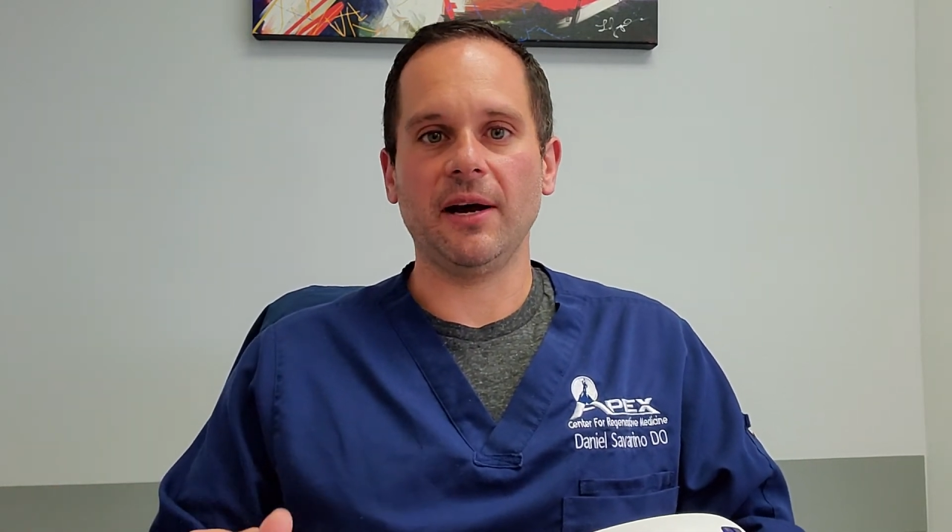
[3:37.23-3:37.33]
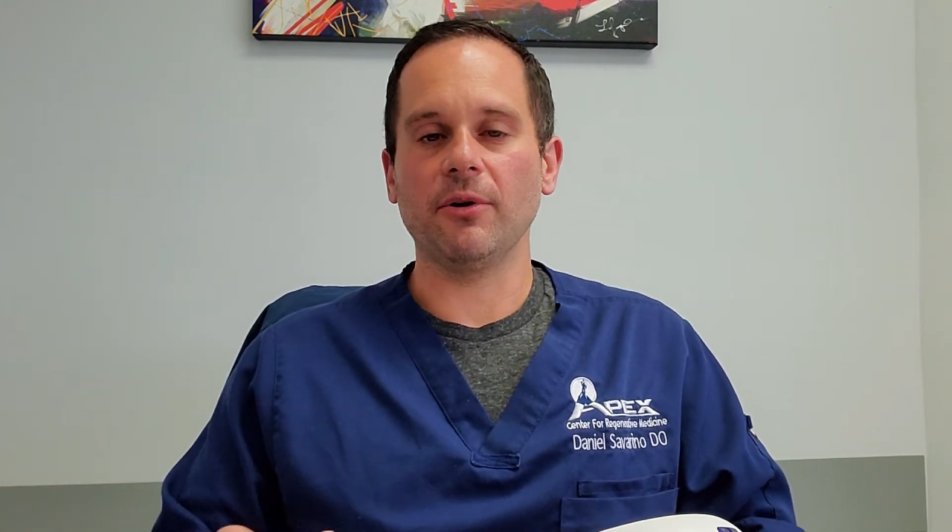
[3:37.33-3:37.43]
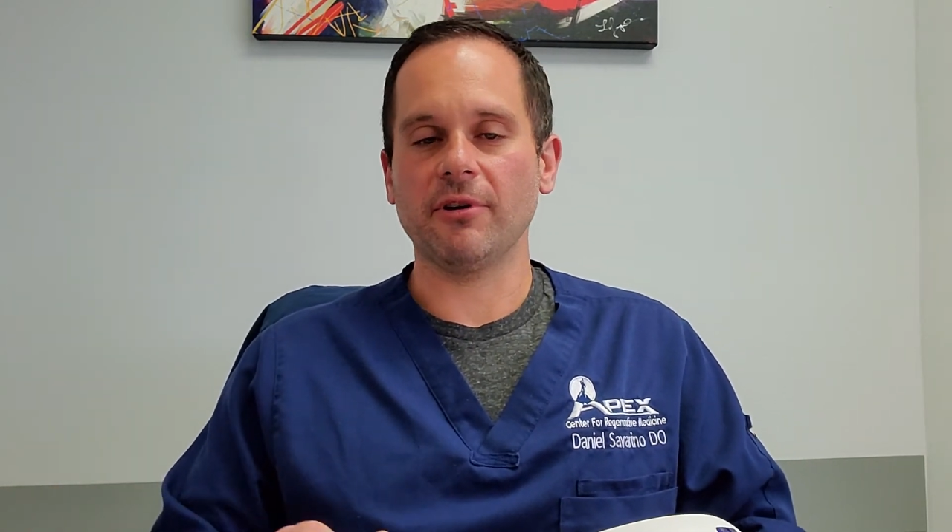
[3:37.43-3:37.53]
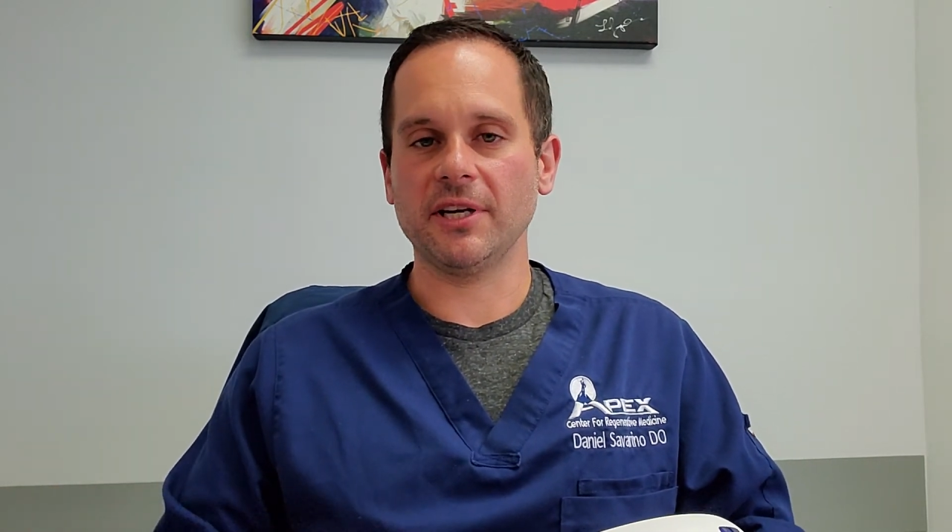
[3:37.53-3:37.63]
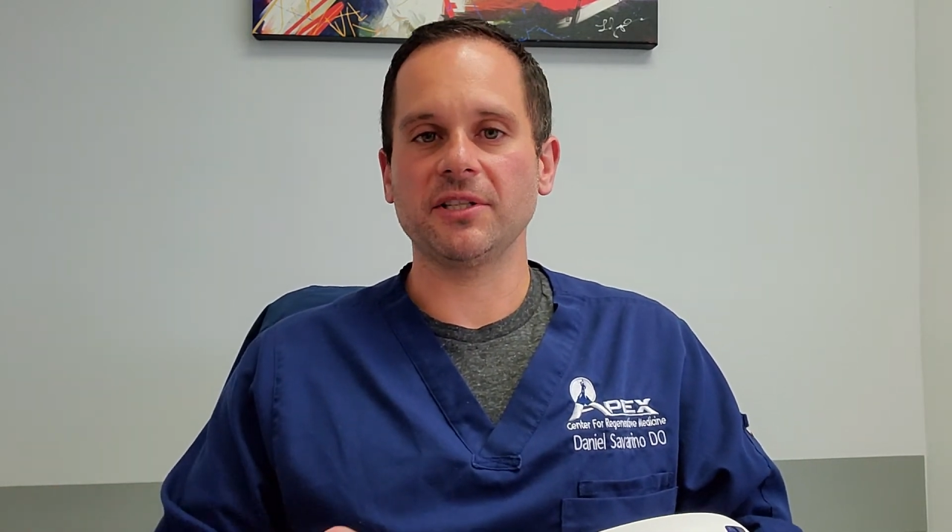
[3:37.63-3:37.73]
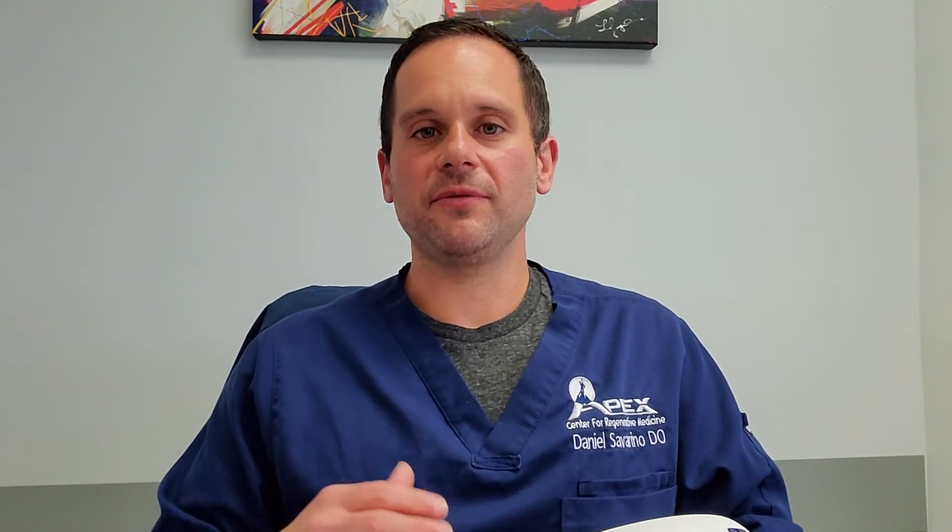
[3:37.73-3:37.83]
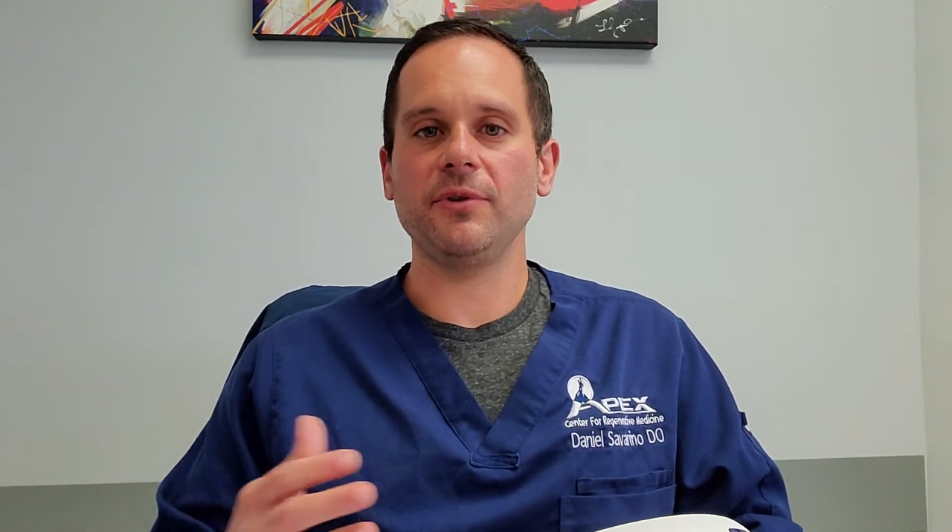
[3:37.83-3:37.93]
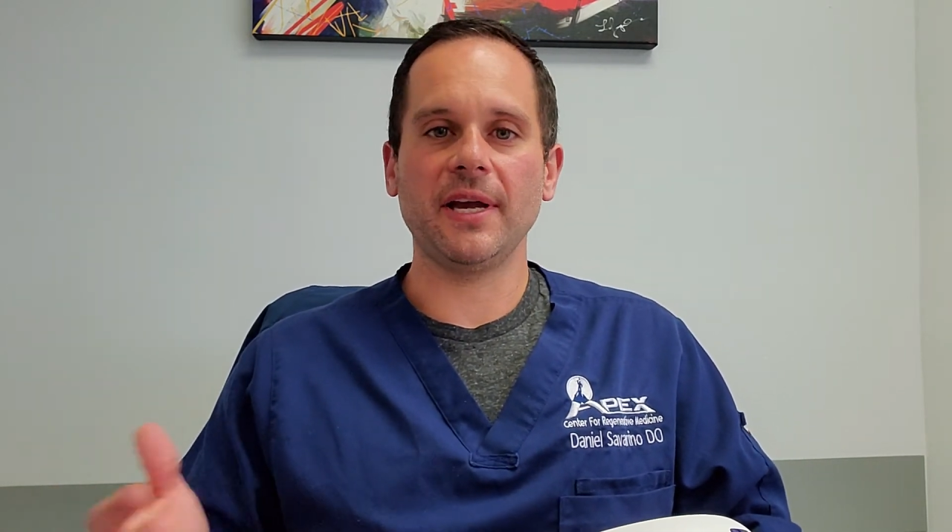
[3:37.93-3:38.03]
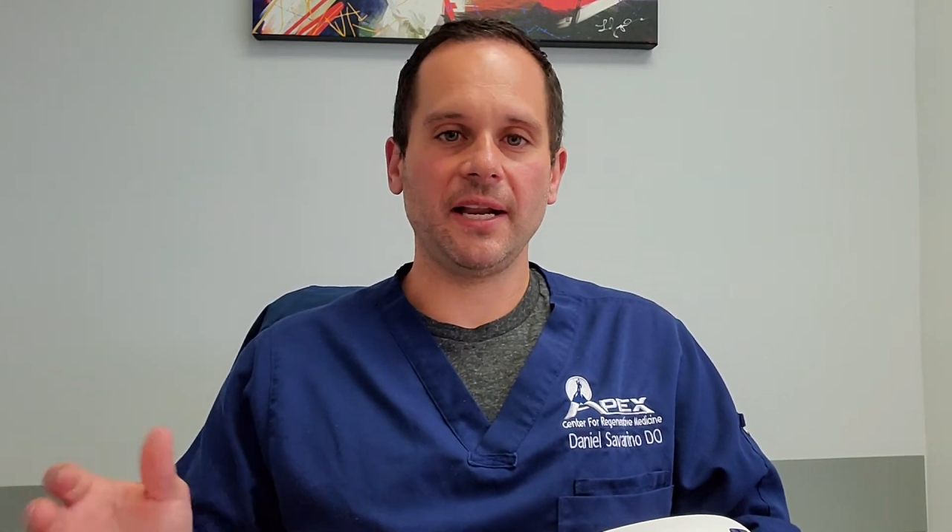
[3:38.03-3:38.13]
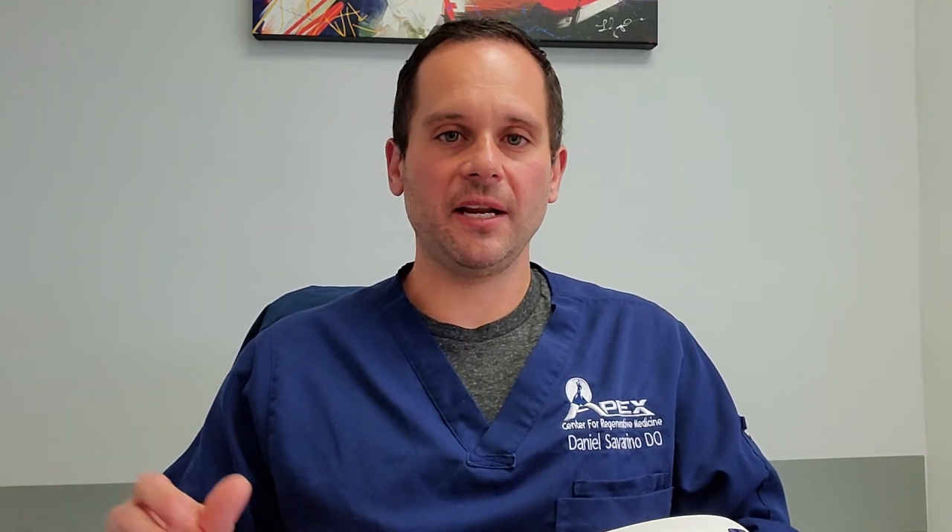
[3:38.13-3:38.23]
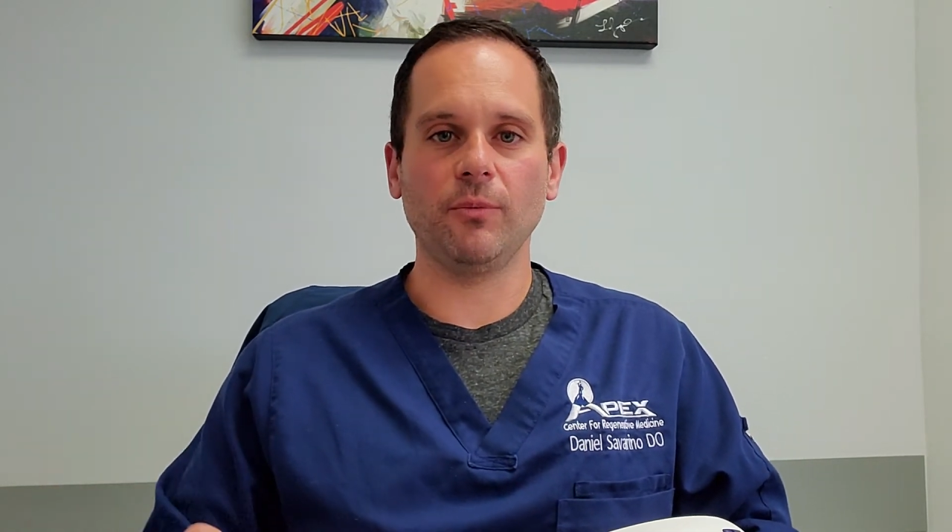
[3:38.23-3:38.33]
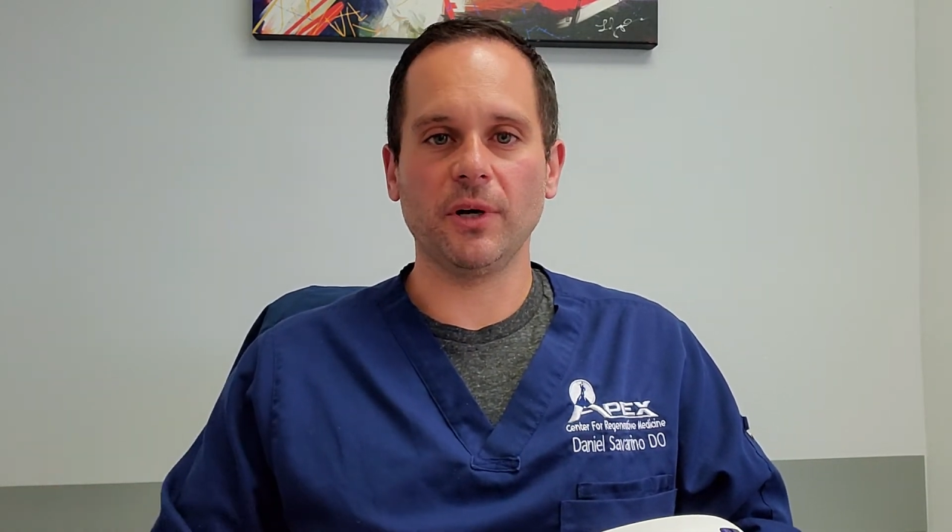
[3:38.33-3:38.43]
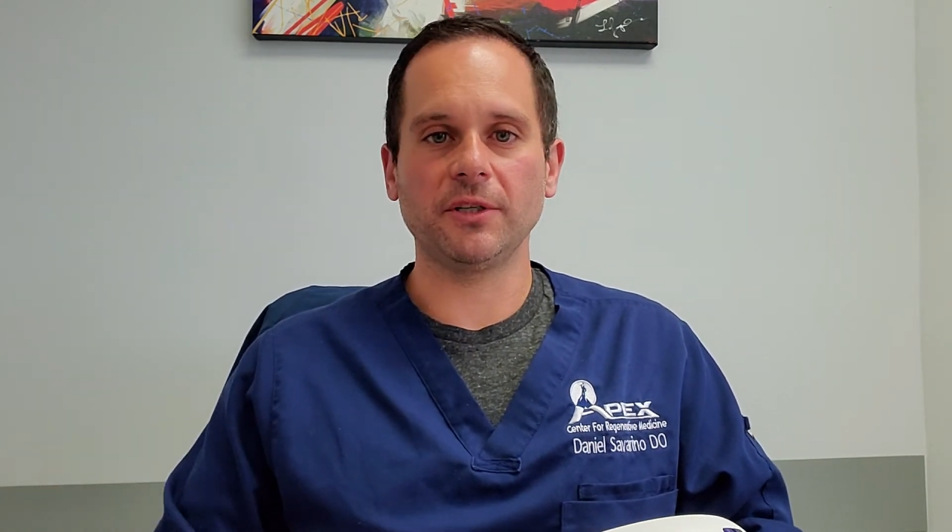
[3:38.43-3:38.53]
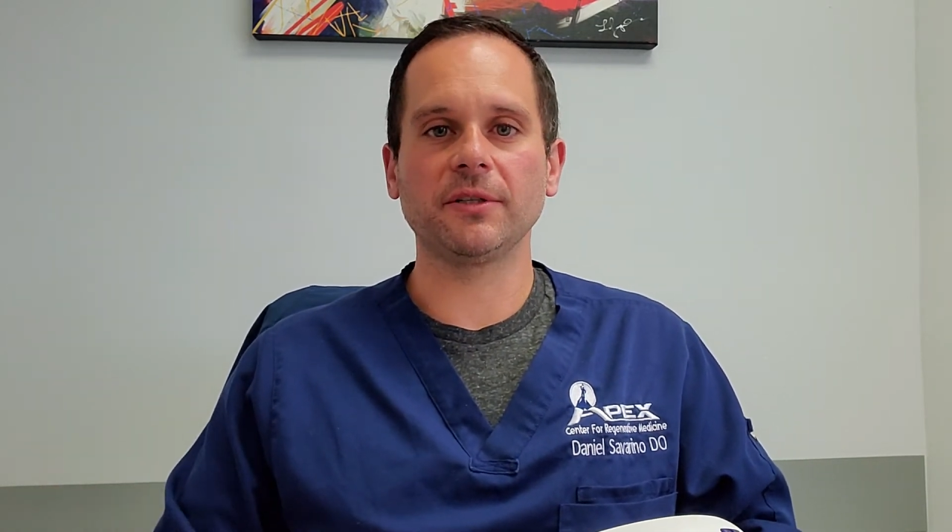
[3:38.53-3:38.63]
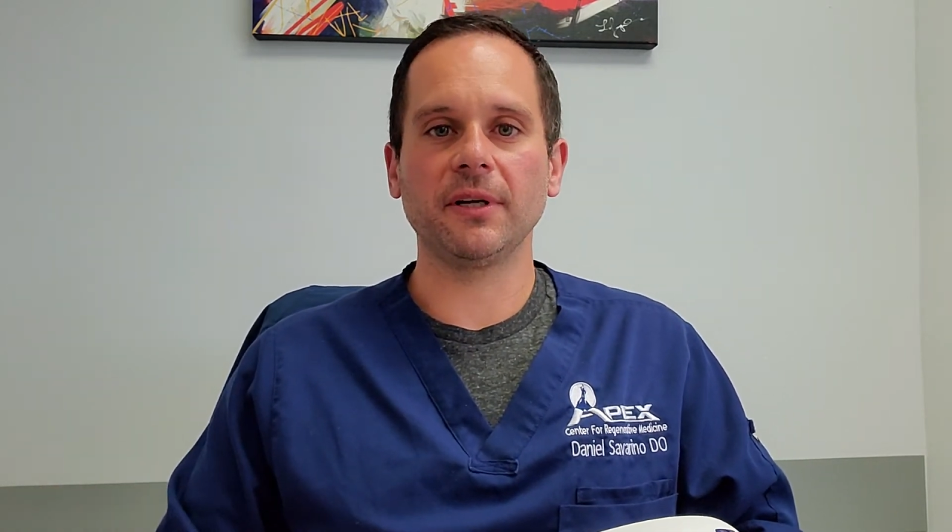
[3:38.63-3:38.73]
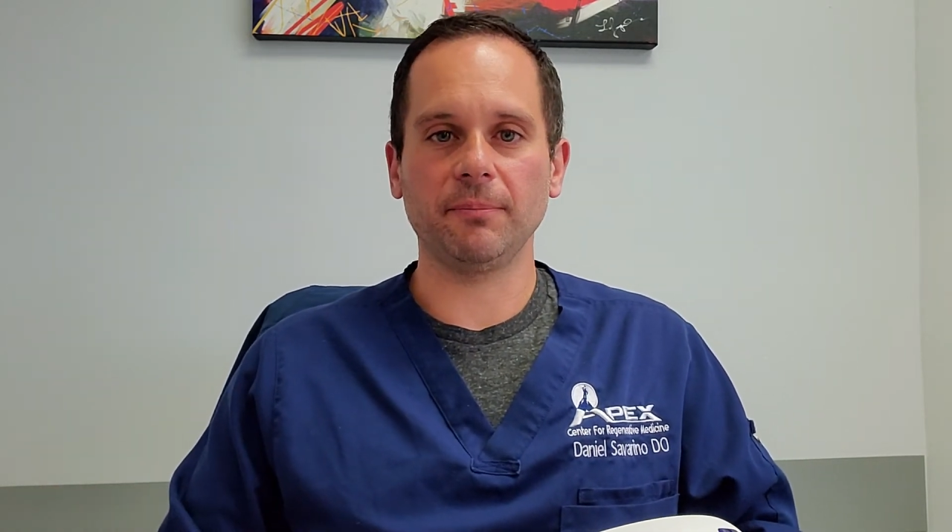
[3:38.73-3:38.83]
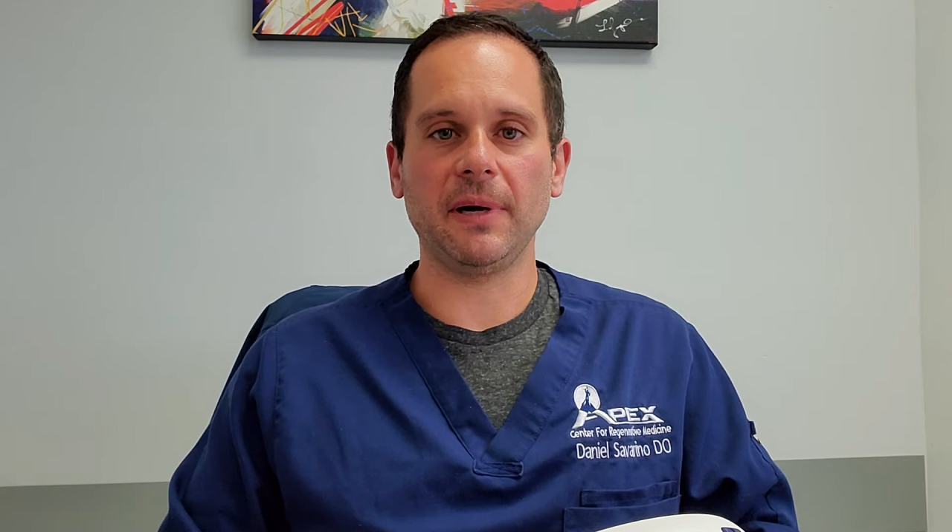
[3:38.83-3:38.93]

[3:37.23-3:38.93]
how aggressive you get and which